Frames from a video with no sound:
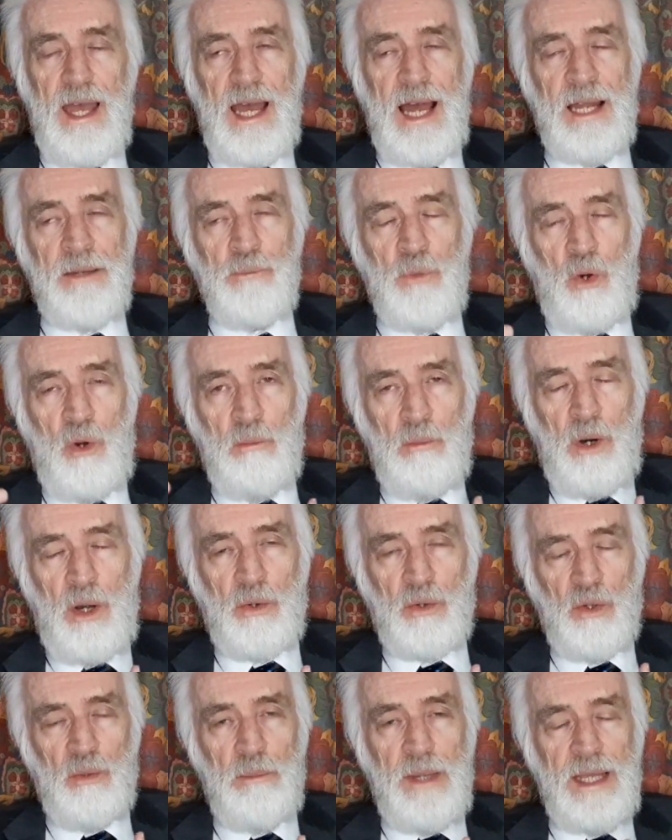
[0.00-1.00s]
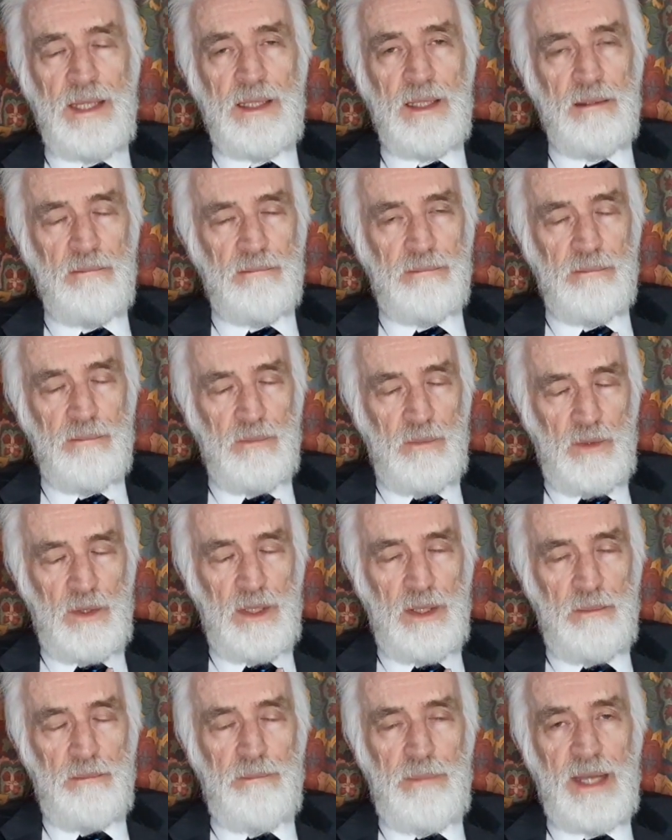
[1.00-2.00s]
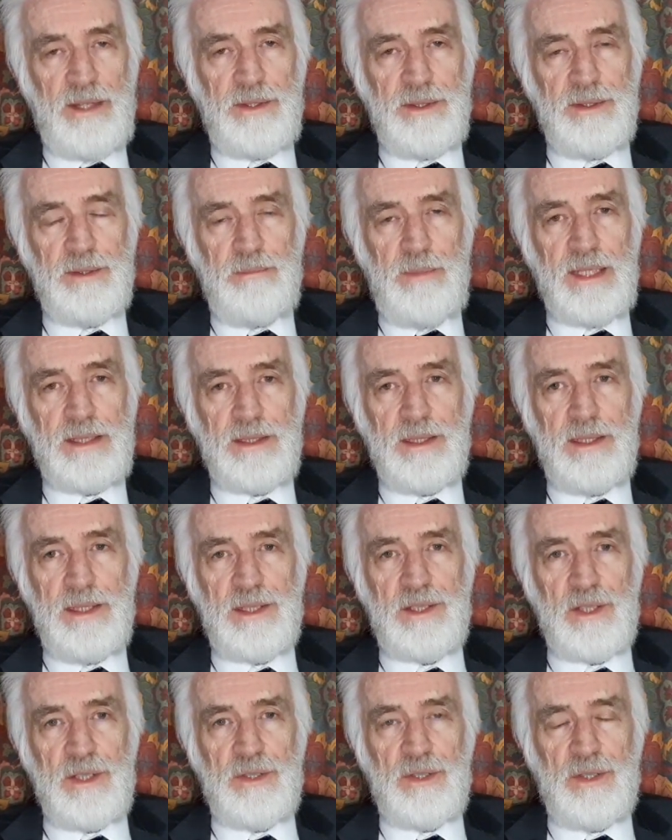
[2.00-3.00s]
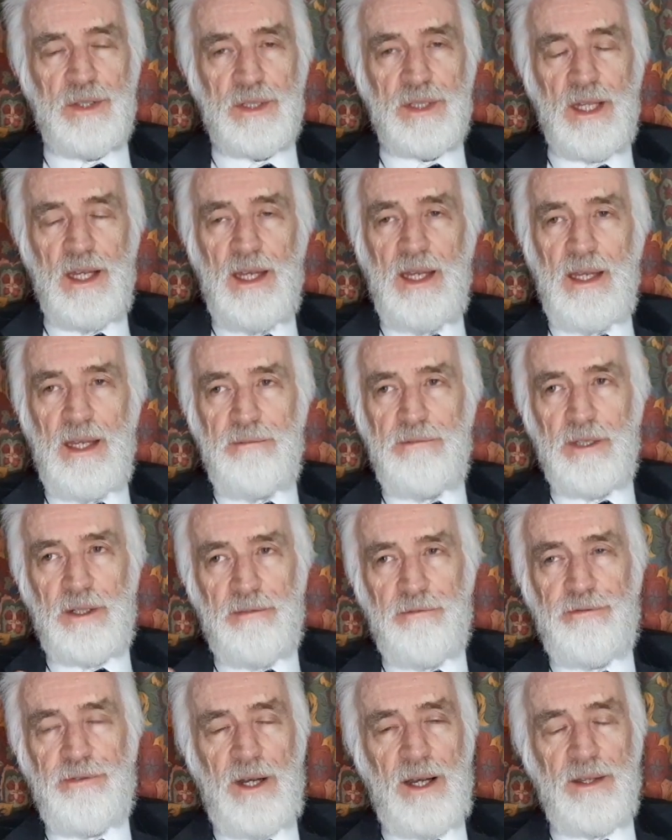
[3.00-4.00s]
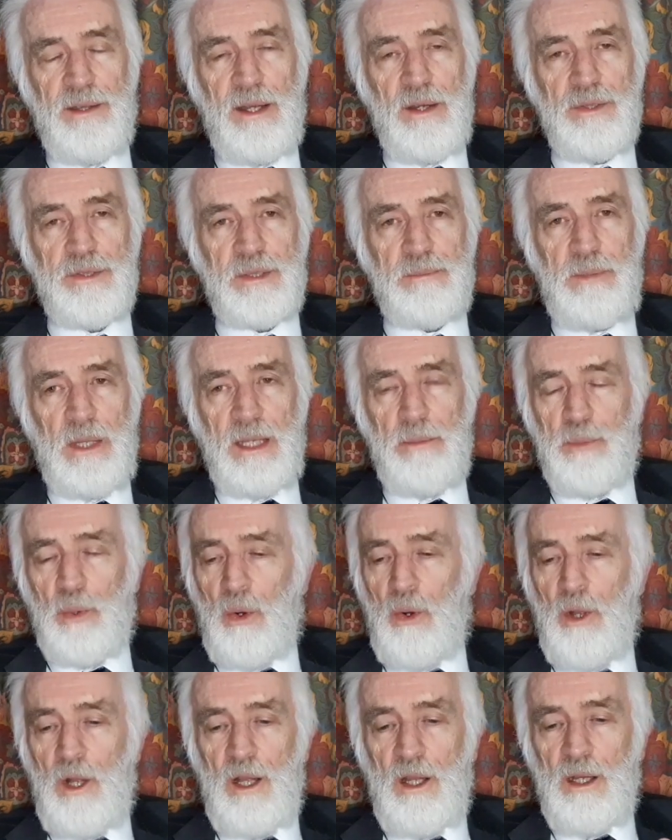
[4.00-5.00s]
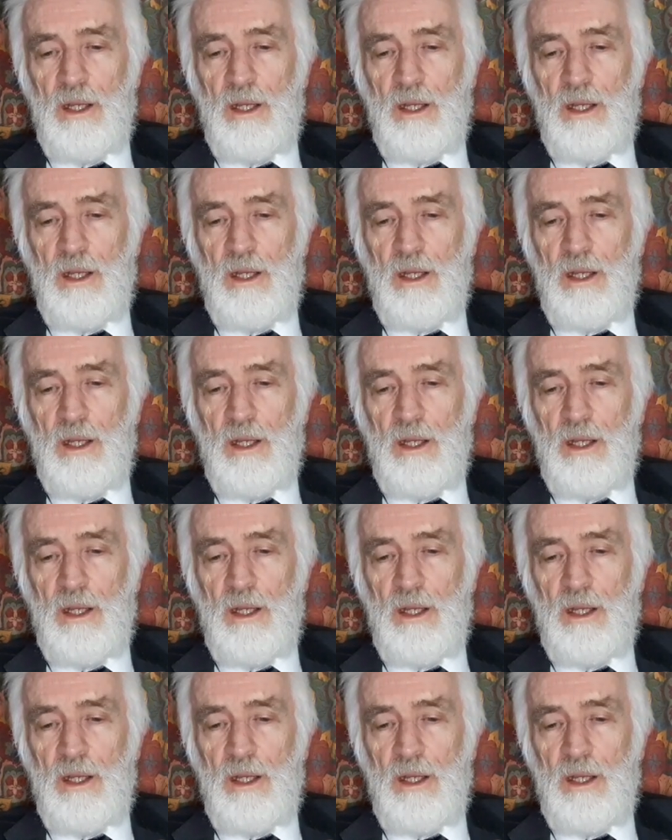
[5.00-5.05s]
and more moral, making better, better decisions. If you can find those people,